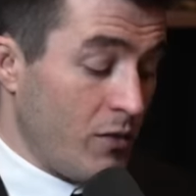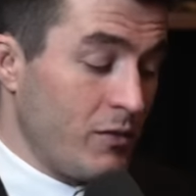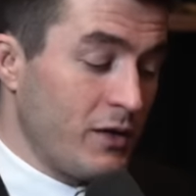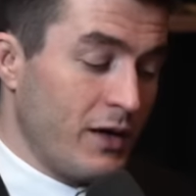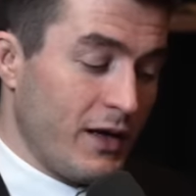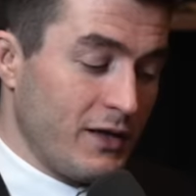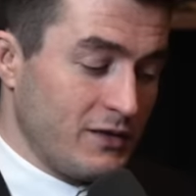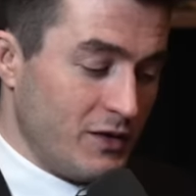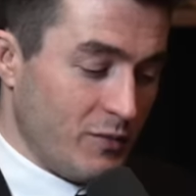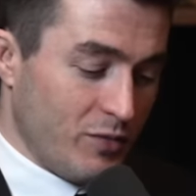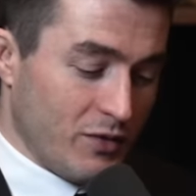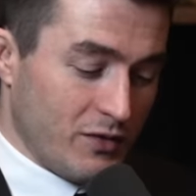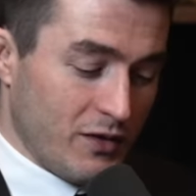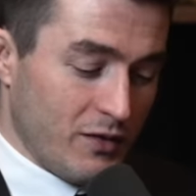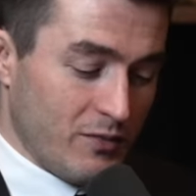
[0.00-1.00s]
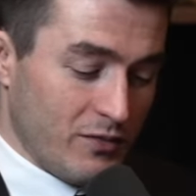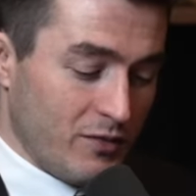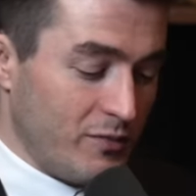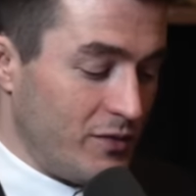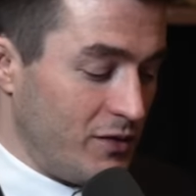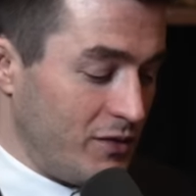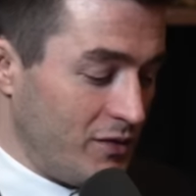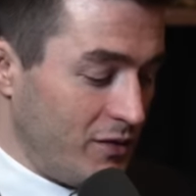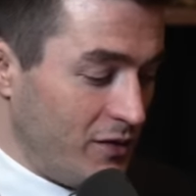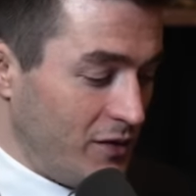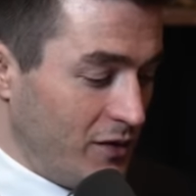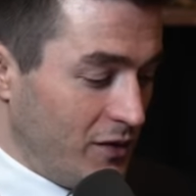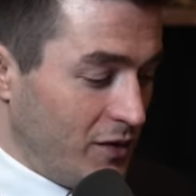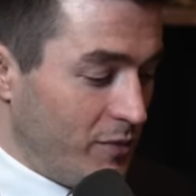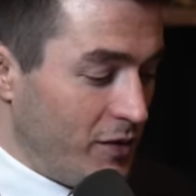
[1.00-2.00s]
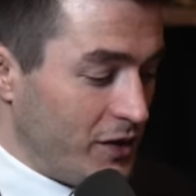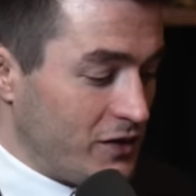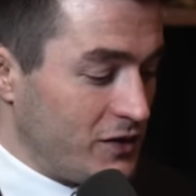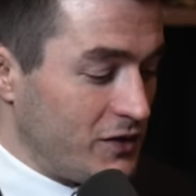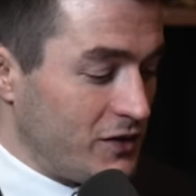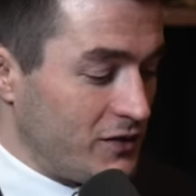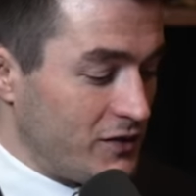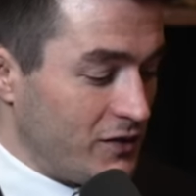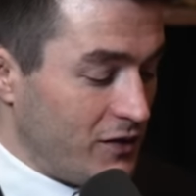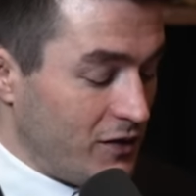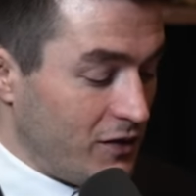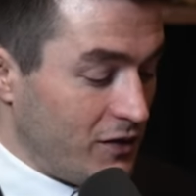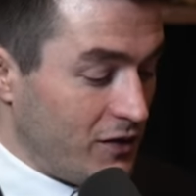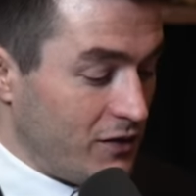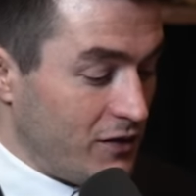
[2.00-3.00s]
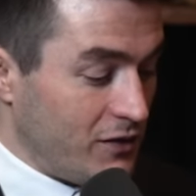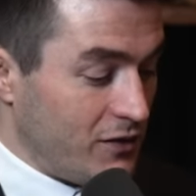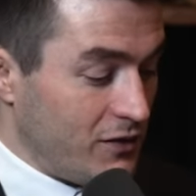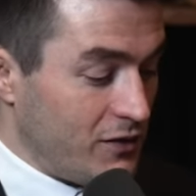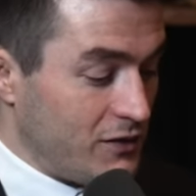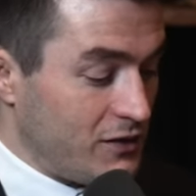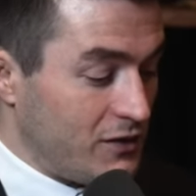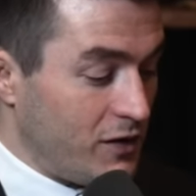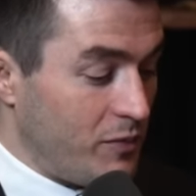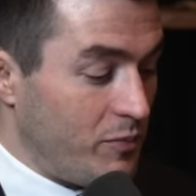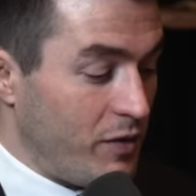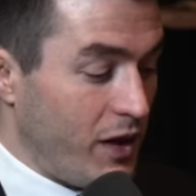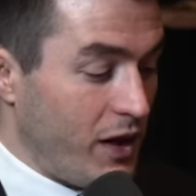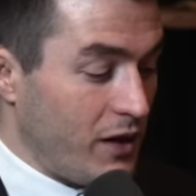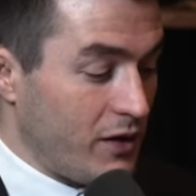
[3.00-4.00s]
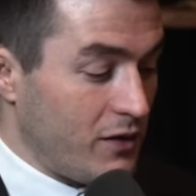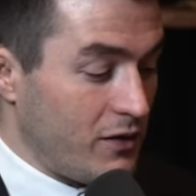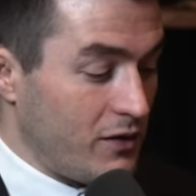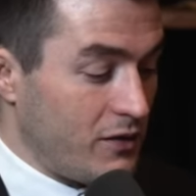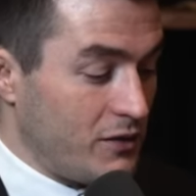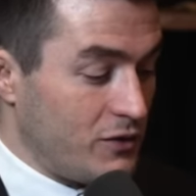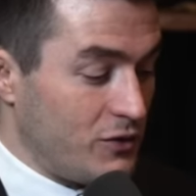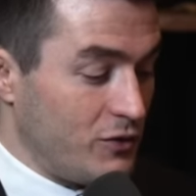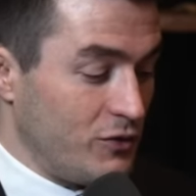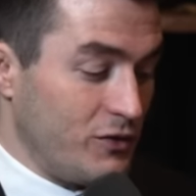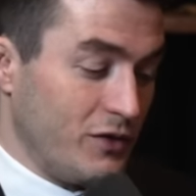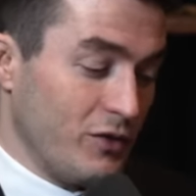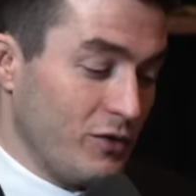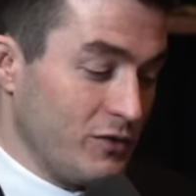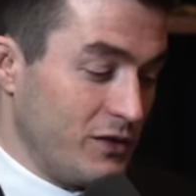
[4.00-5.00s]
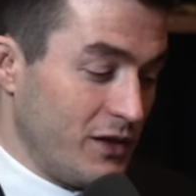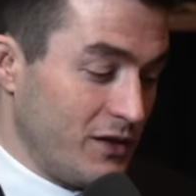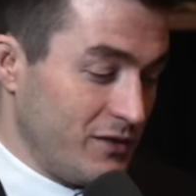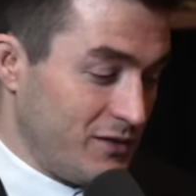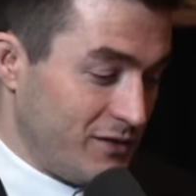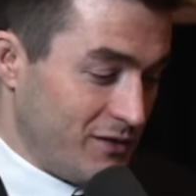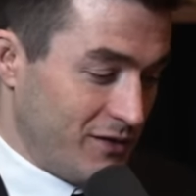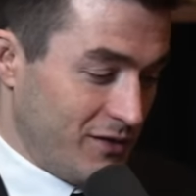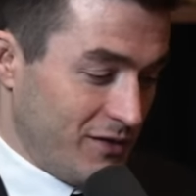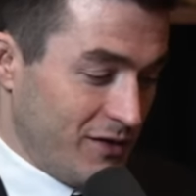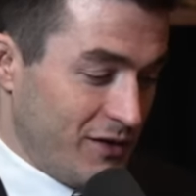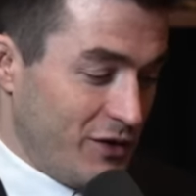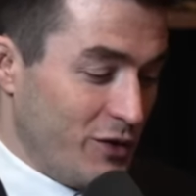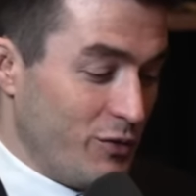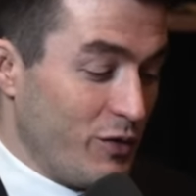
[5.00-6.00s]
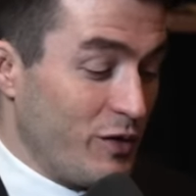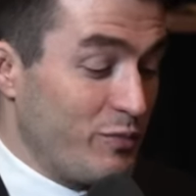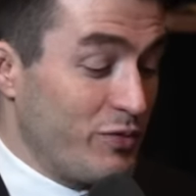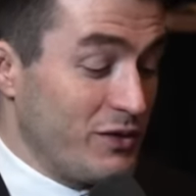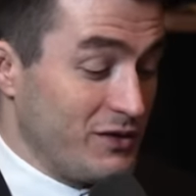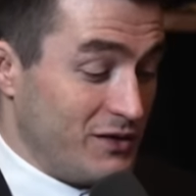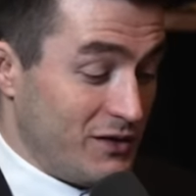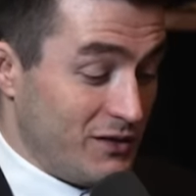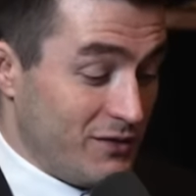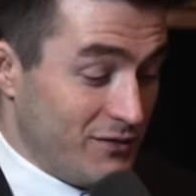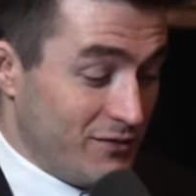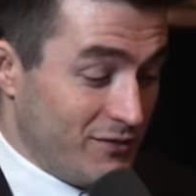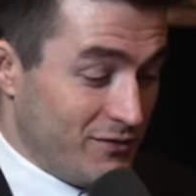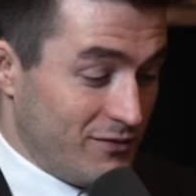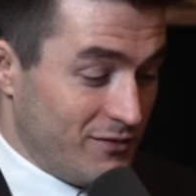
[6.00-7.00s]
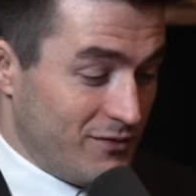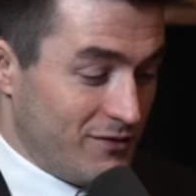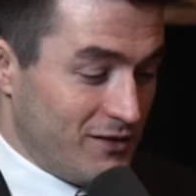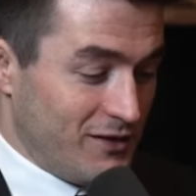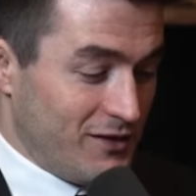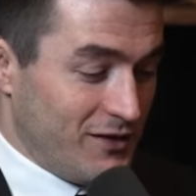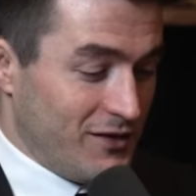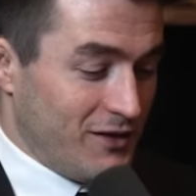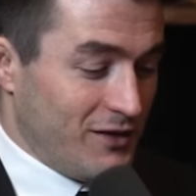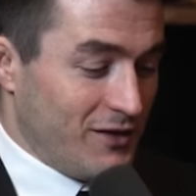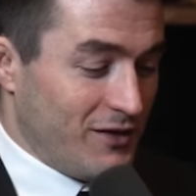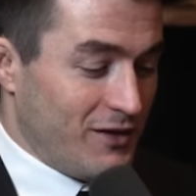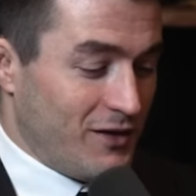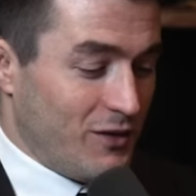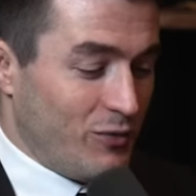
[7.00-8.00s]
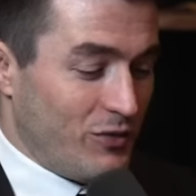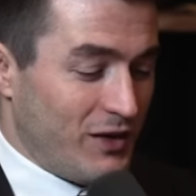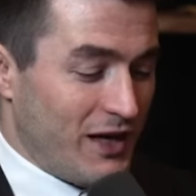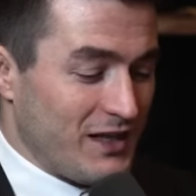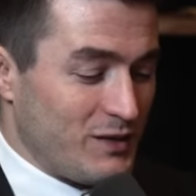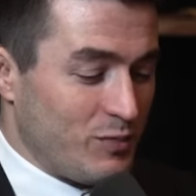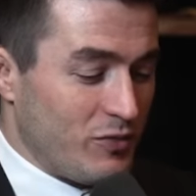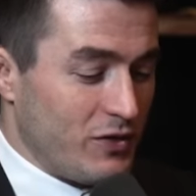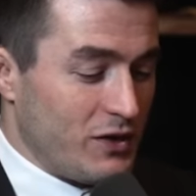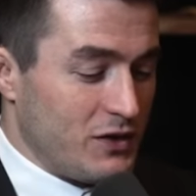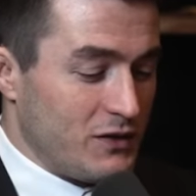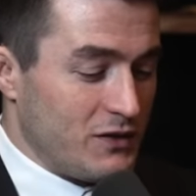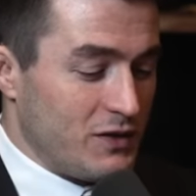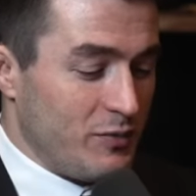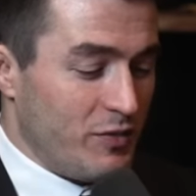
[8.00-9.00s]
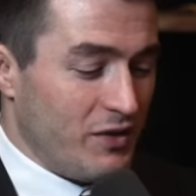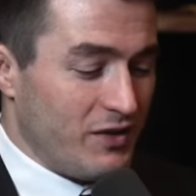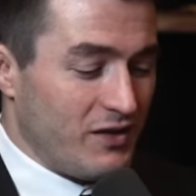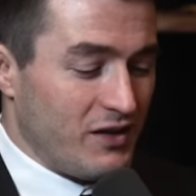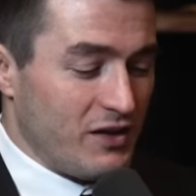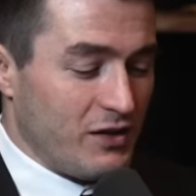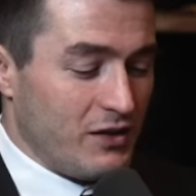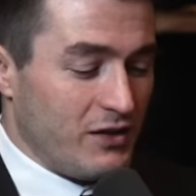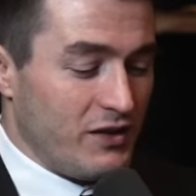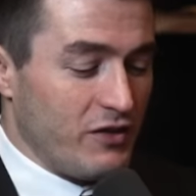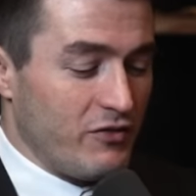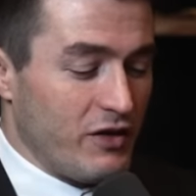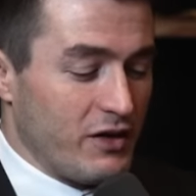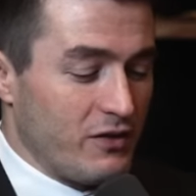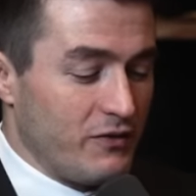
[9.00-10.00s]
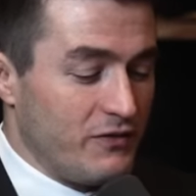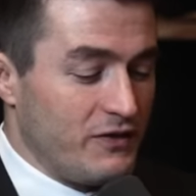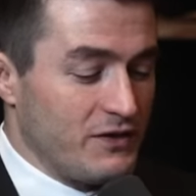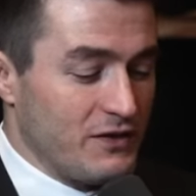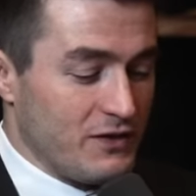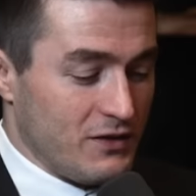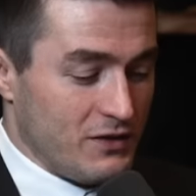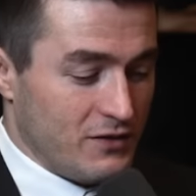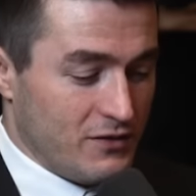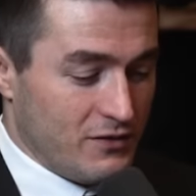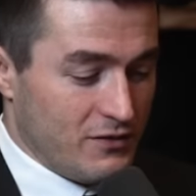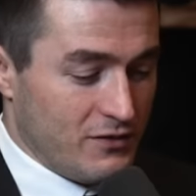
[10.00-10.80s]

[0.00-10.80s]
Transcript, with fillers: I'm going to ask you about that, but let me actually just step back to the old days. You were at Princeton with aspirations to be a theoretical physicist.